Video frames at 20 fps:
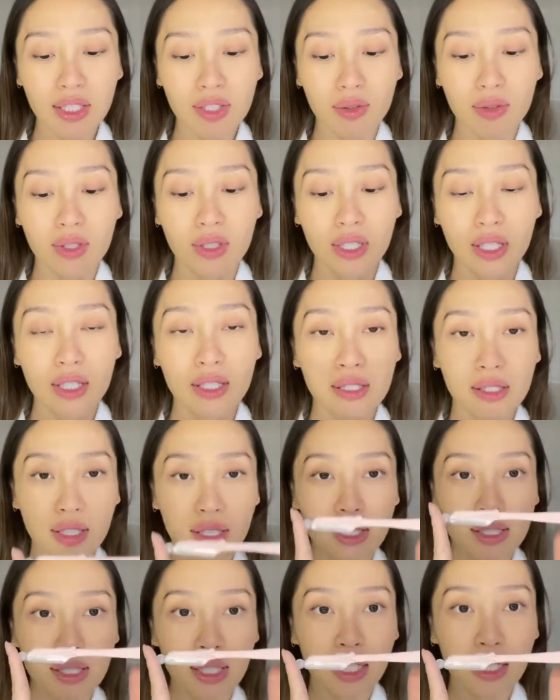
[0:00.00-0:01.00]
So
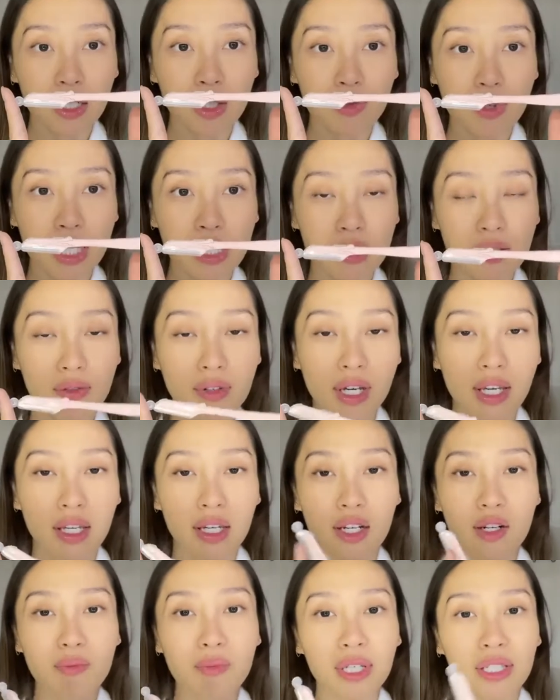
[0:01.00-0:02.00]
this little razor right
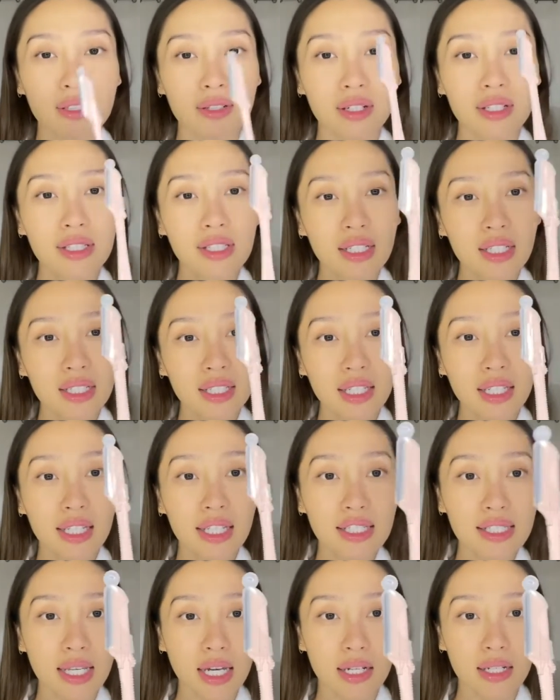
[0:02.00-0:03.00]
here, make sure it's clean
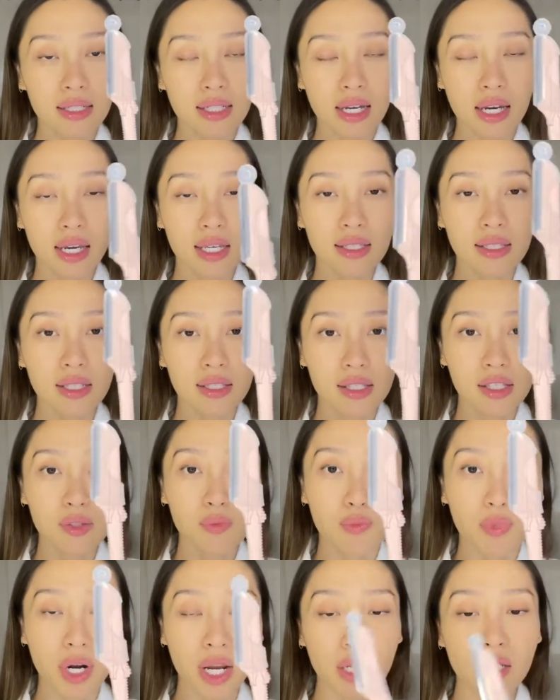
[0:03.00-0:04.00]
and sanitized. This is
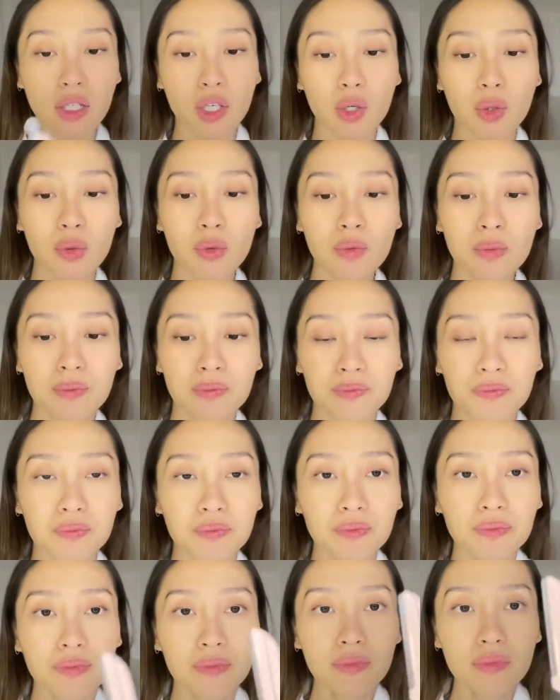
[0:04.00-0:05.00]
brand new,
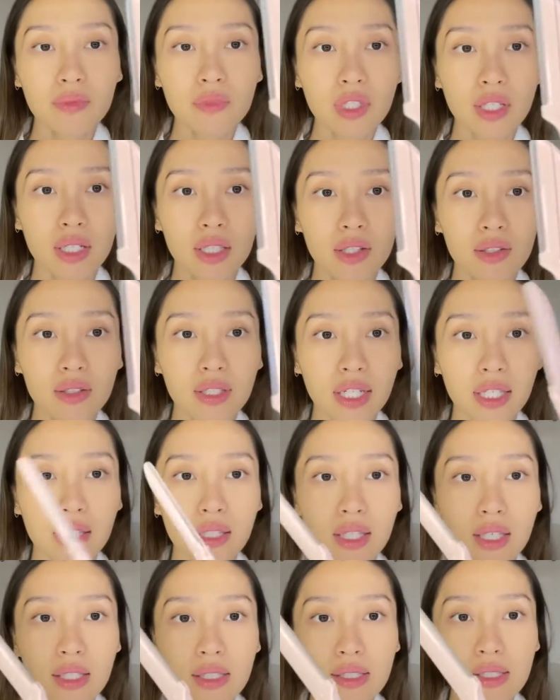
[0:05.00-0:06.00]
look like
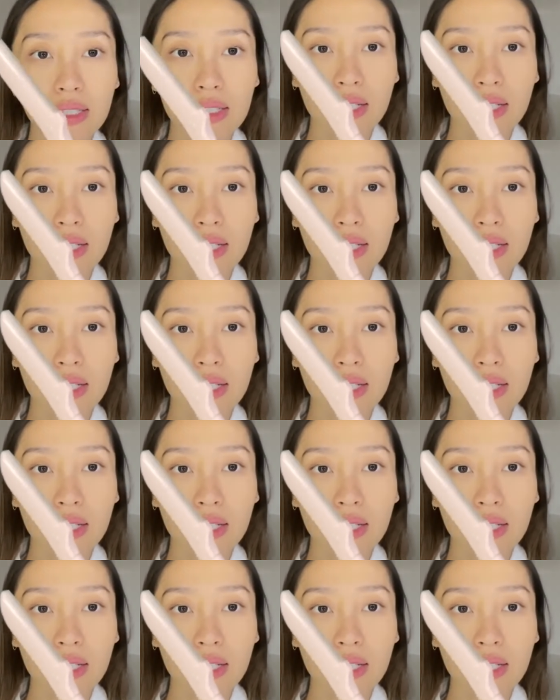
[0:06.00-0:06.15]
this.